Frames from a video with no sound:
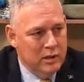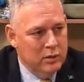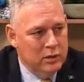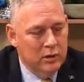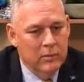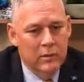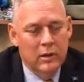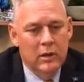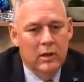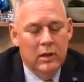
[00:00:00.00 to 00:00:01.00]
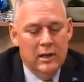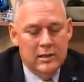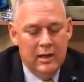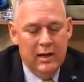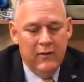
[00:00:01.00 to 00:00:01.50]
Lucia is
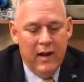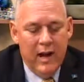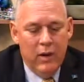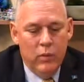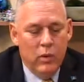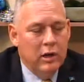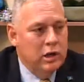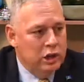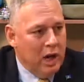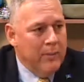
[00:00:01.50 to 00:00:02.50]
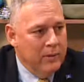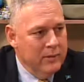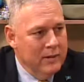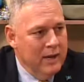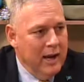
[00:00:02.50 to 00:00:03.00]
that if I run a shop
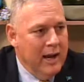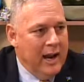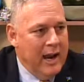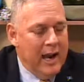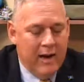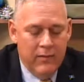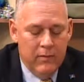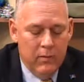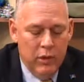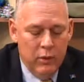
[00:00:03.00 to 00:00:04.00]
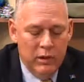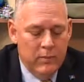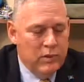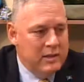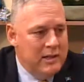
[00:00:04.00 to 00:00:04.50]
and I have
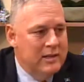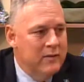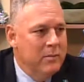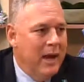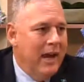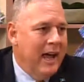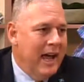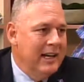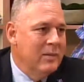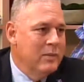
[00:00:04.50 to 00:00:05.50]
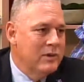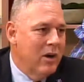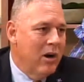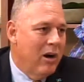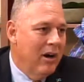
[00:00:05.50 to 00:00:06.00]
30% of my items
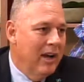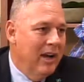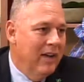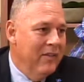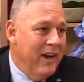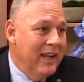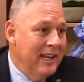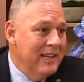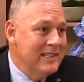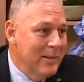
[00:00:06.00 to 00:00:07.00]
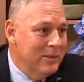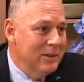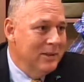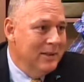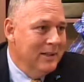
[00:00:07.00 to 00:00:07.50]
are VAT
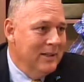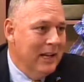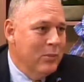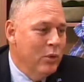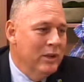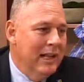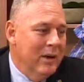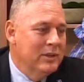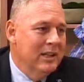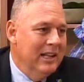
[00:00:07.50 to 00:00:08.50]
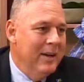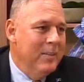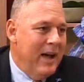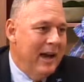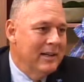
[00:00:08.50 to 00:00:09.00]
exempted, then I'm only allowed to claim
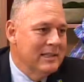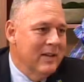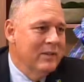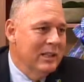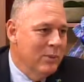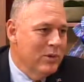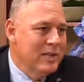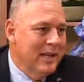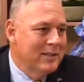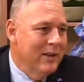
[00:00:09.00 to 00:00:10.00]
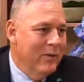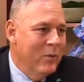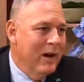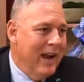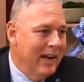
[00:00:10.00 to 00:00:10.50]
back 70% of
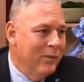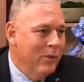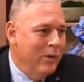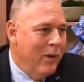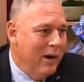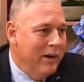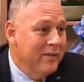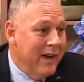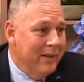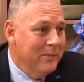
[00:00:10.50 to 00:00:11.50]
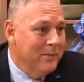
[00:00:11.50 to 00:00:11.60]
what I require in VAT.